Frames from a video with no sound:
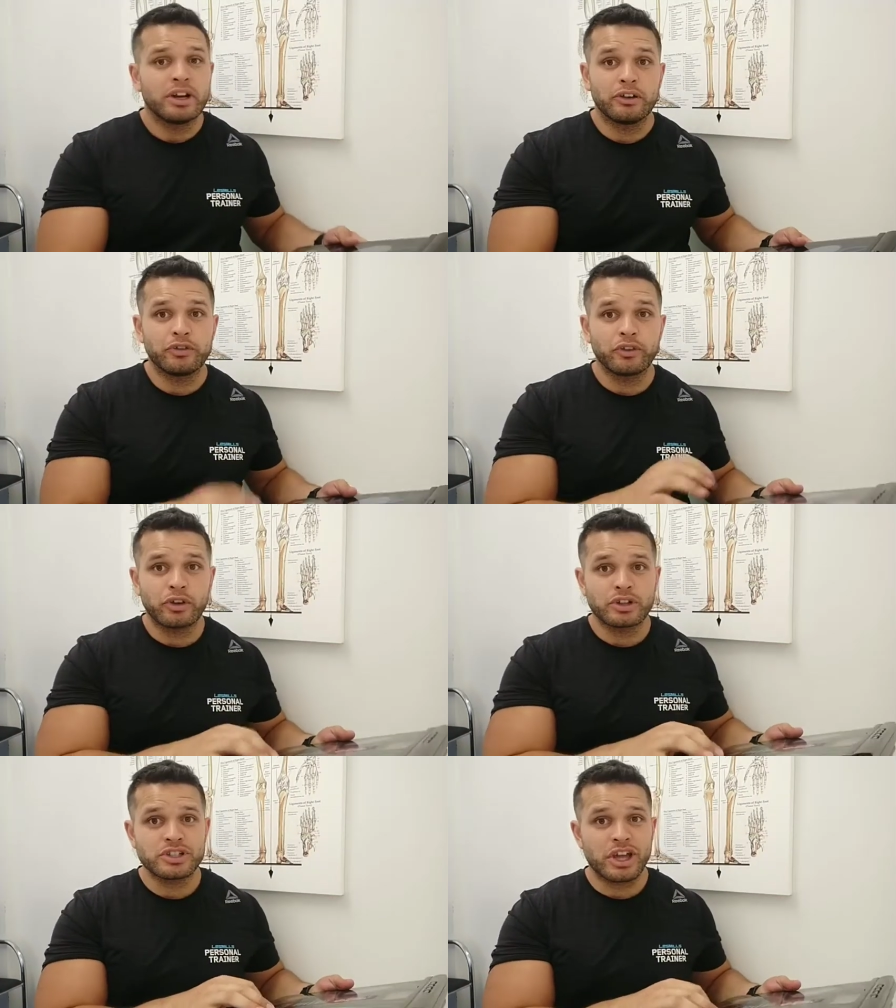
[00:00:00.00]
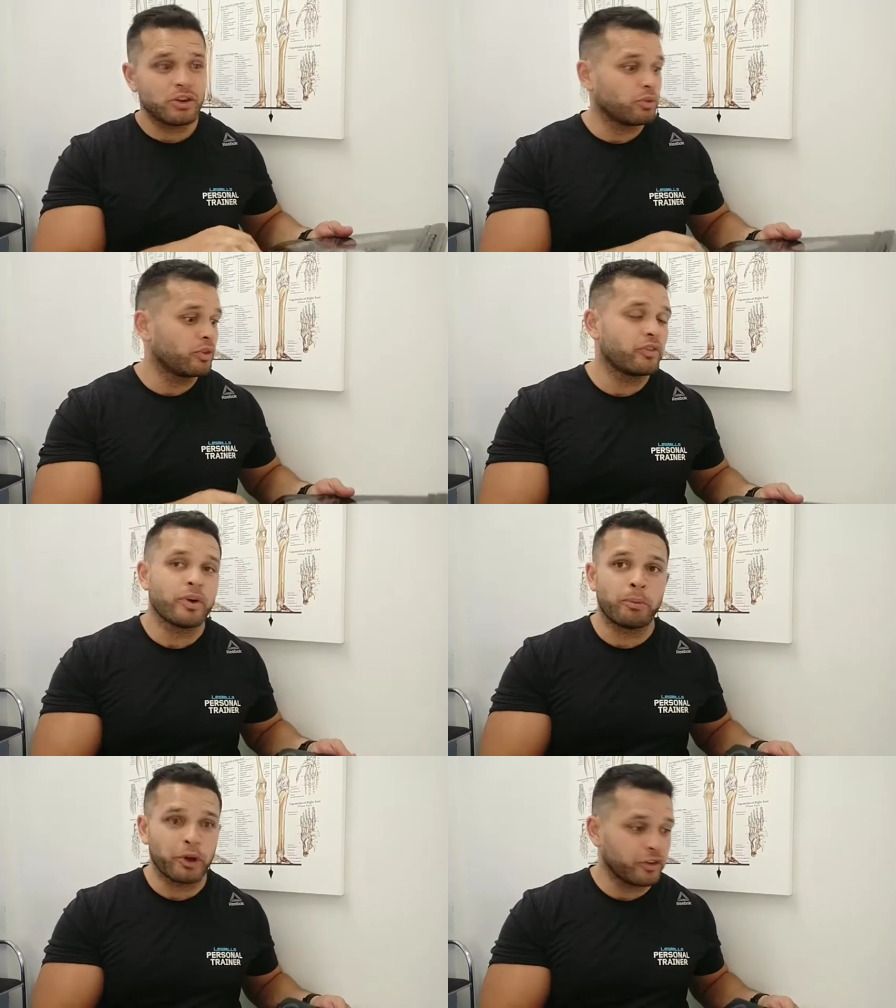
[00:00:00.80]
Now if you've got a scale
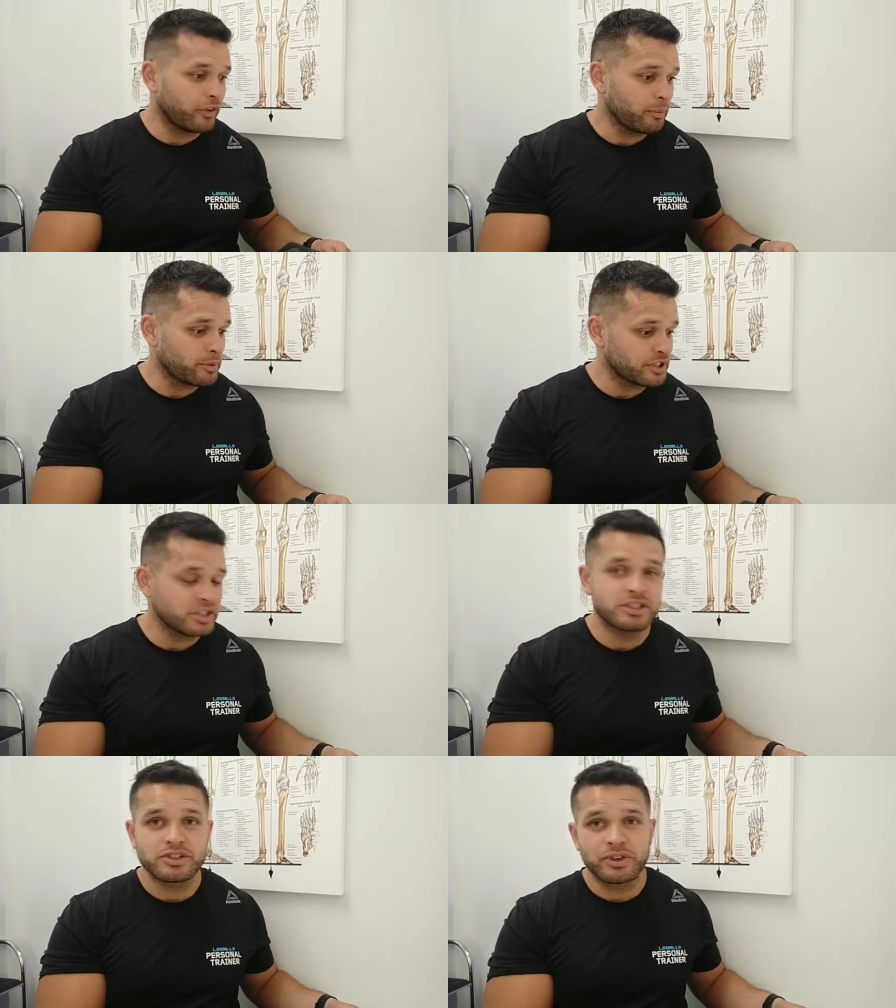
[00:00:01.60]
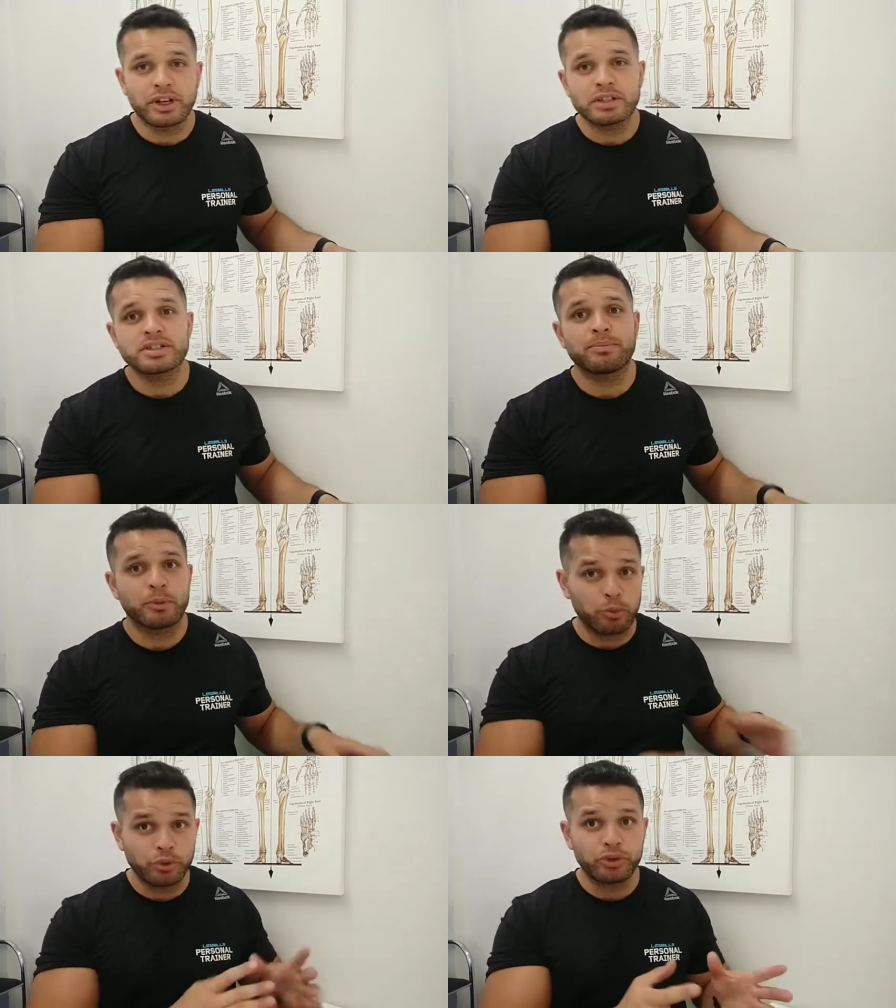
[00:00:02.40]
with a body fat percentage reader, some
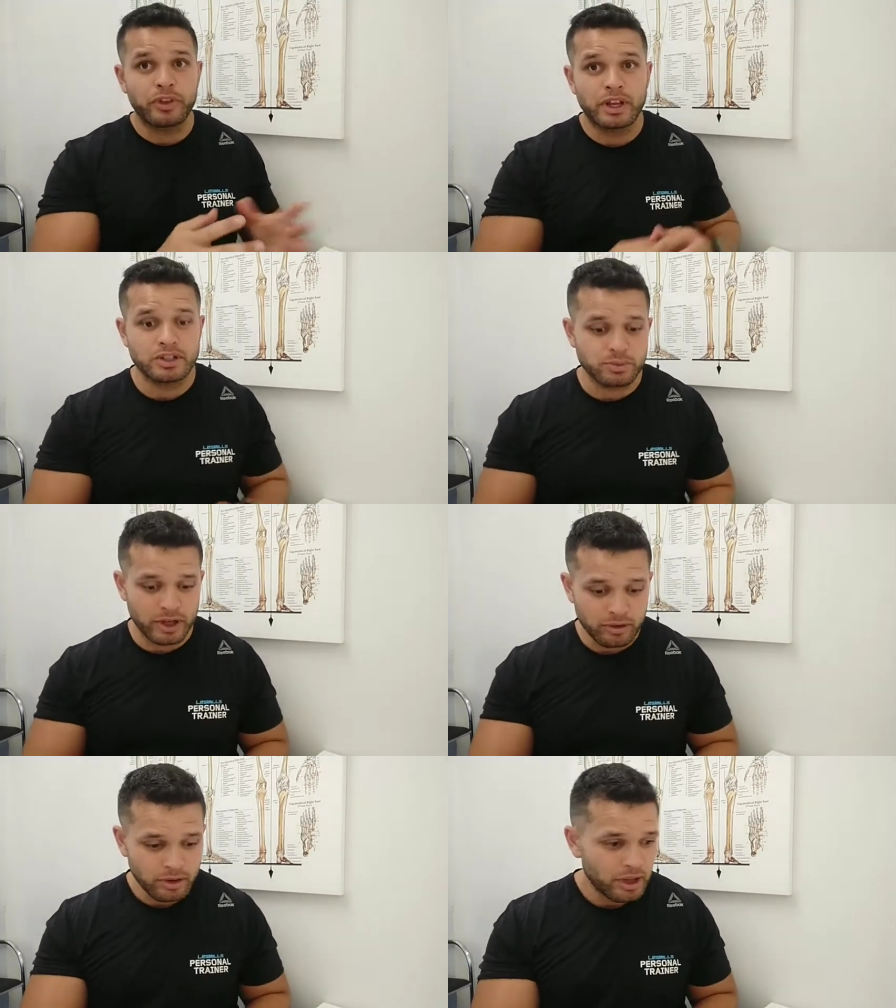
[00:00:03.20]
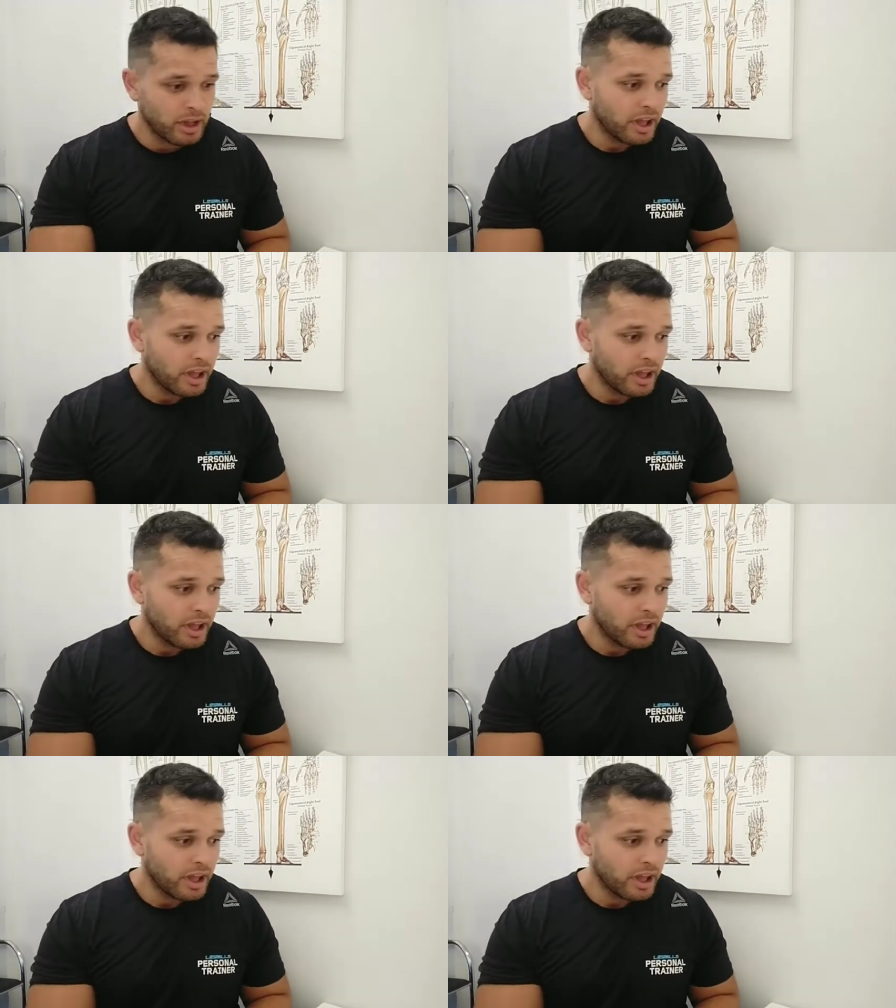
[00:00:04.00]
people will do that as well.